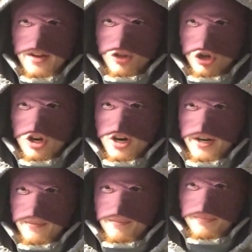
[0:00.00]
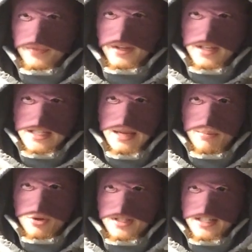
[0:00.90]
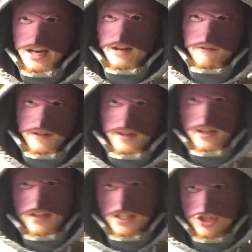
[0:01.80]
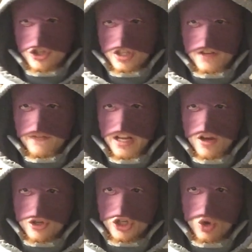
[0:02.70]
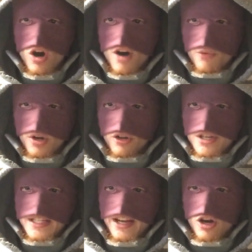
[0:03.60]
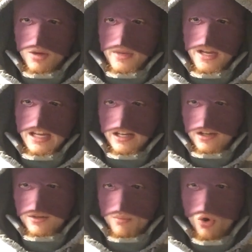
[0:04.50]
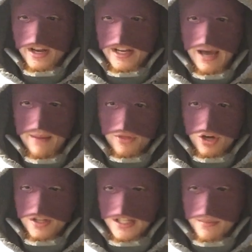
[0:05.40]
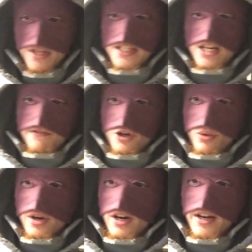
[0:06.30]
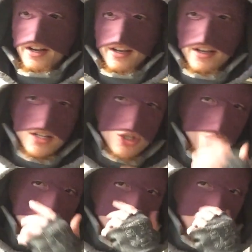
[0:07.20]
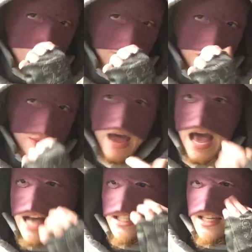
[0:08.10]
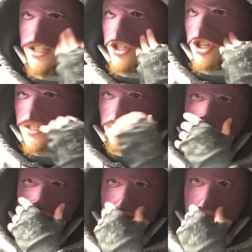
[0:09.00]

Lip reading: look on separate stuff. And this is just a video to show off what it looks like on me and more in-depth on some of the stuff going on. So we'll start off with the mask. It's just some